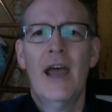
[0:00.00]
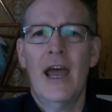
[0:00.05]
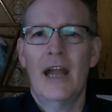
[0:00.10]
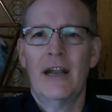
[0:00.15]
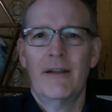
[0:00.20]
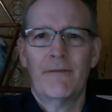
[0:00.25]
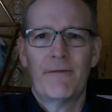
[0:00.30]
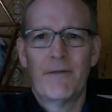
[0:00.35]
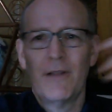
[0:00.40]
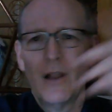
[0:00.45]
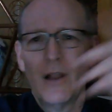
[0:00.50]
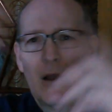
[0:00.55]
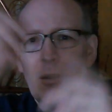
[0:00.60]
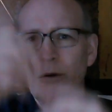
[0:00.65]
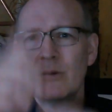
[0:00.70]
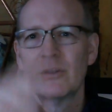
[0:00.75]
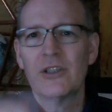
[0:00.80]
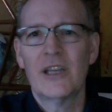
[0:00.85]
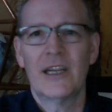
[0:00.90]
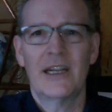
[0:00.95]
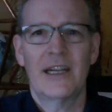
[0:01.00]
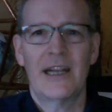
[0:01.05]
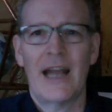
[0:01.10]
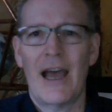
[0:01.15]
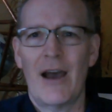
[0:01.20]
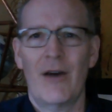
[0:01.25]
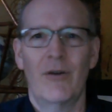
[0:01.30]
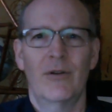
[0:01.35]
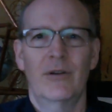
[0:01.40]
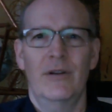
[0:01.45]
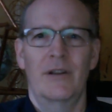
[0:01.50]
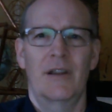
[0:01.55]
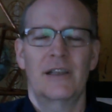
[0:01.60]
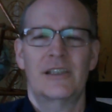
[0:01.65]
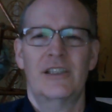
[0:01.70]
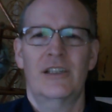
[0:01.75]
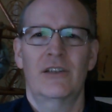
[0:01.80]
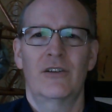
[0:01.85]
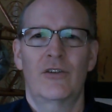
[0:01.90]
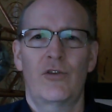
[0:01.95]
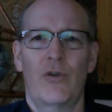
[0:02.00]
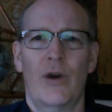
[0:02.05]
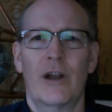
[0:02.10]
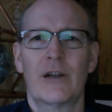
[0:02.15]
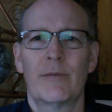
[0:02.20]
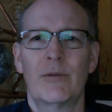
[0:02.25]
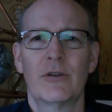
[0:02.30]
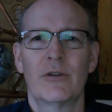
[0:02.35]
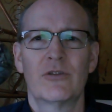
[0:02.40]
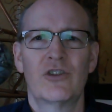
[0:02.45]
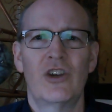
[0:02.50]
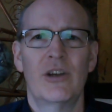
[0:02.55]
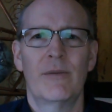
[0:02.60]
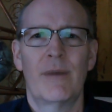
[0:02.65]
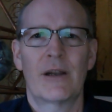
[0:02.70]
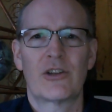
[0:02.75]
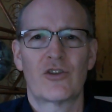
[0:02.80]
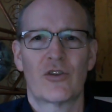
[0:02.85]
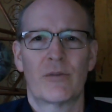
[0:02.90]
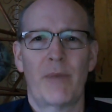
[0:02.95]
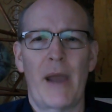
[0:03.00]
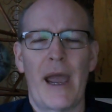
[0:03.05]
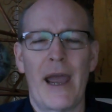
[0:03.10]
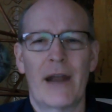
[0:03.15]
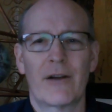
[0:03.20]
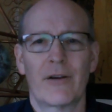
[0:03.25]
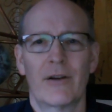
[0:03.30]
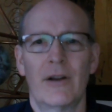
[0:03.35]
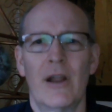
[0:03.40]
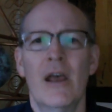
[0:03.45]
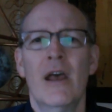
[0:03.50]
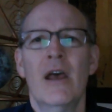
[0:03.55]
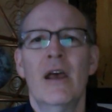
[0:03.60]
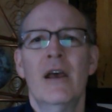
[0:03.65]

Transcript: And it flows in and out in this incredible geometric pattern.